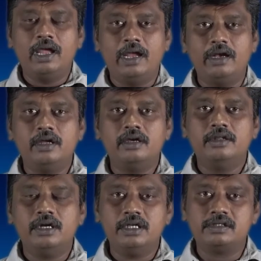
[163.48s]
and
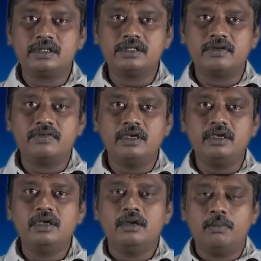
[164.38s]
the distance of
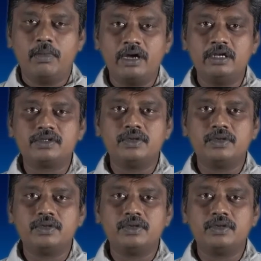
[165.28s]
the minus